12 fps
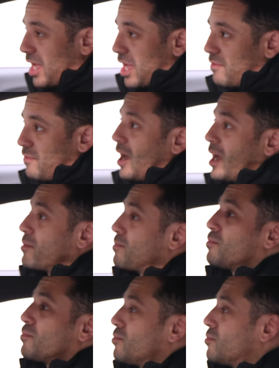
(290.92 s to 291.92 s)
If I
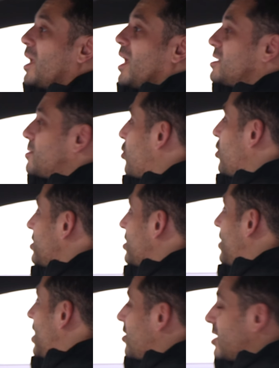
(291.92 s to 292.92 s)
had to point
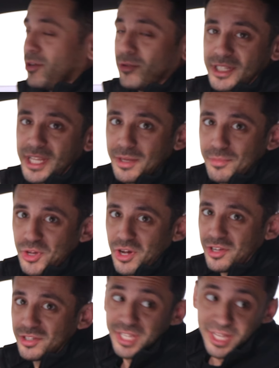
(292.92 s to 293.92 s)
them out, it would take me
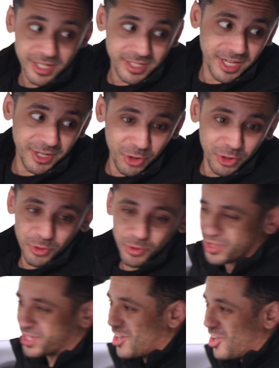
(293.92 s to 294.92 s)
all day because I don't know
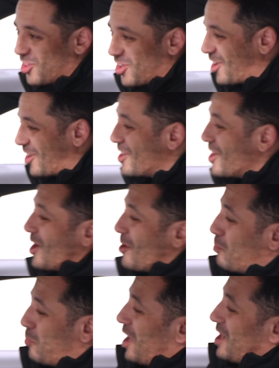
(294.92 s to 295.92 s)
where they all are.
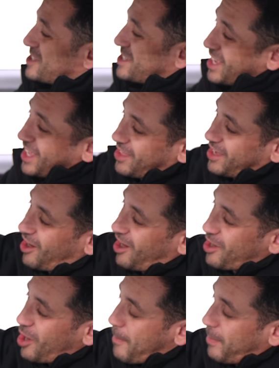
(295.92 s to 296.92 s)
But they
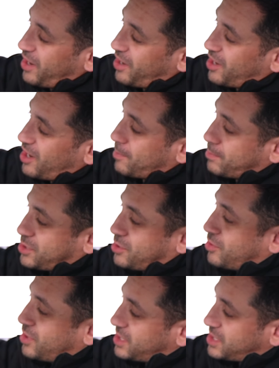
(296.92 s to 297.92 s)
are paired up
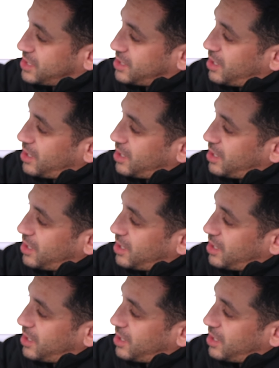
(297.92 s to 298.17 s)
to this